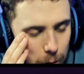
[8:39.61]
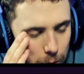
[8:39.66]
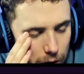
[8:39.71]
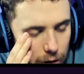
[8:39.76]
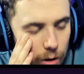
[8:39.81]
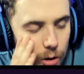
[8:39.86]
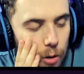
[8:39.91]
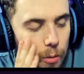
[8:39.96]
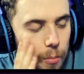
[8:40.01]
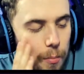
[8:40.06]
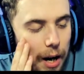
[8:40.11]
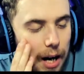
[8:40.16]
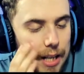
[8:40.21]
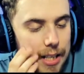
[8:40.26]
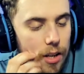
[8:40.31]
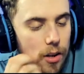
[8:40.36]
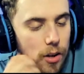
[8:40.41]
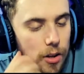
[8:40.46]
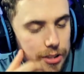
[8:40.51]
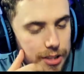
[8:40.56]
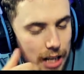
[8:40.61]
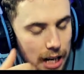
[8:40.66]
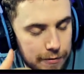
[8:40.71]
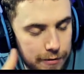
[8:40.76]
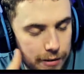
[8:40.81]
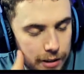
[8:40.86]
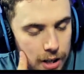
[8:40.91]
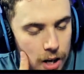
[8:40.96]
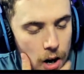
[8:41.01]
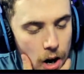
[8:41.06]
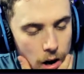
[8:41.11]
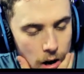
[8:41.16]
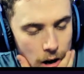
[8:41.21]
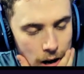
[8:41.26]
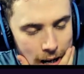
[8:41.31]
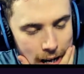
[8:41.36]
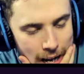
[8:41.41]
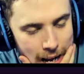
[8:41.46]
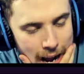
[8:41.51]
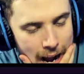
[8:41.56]
Oh my God, I forgot
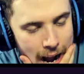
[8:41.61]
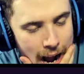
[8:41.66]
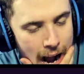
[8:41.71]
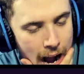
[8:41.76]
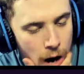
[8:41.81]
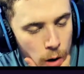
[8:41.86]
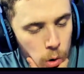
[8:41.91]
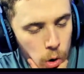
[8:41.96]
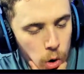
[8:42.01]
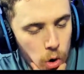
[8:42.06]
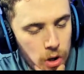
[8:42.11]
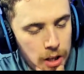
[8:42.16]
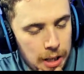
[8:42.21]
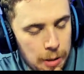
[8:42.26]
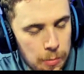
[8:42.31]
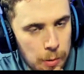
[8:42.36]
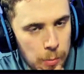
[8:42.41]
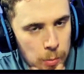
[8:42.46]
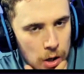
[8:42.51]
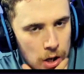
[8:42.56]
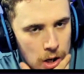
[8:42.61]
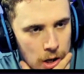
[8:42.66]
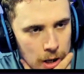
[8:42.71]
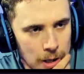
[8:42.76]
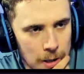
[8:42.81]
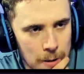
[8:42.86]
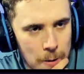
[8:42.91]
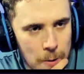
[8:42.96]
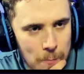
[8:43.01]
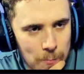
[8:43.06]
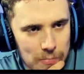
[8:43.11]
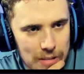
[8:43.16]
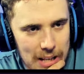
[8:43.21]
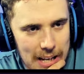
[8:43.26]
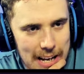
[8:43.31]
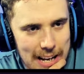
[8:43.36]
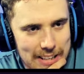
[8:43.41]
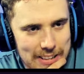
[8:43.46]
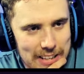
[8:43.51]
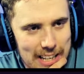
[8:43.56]
how lucky we were
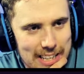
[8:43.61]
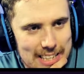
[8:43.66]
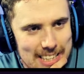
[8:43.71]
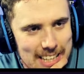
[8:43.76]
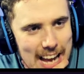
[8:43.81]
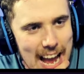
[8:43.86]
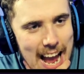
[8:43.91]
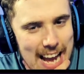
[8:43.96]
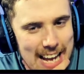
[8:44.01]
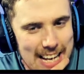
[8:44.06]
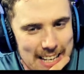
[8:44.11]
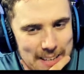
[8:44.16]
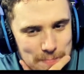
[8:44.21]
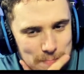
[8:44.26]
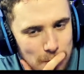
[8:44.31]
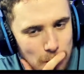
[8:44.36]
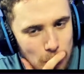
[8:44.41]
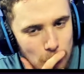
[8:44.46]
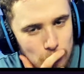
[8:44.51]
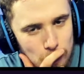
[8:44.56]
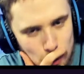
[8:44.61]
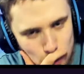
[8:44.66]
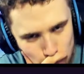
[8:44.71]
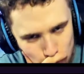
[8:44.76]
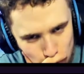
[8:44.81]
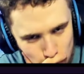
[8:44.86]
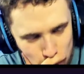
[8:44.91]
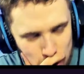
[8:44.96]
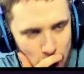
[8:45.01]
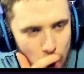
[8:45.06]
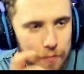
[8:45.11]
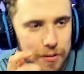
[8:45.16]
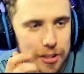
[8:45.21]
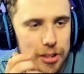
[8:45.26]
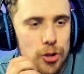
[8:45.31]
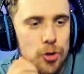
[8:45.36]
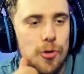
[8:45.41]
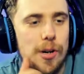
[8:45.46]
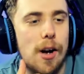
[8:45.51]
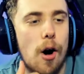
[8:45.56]
in this game. Oh,
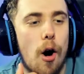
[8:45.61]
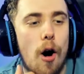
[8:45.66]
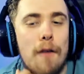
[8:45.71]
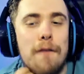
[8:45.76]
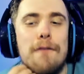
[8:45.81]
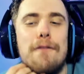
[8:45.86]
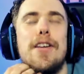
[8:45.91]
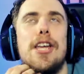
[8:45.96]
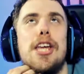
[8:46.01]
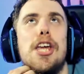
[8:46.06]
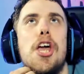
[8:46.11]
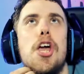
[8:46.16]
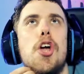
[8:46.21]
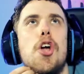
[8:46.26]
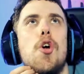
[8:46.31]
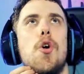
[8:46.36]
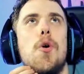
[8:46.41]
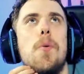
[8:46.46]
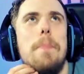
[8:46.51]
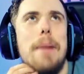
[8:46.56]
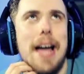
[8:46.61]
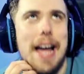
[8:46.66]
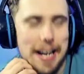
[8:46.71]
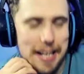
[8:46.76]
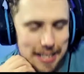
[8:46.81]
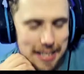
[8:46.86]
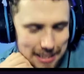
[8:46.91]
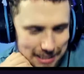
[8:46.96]
Coventry are fuming.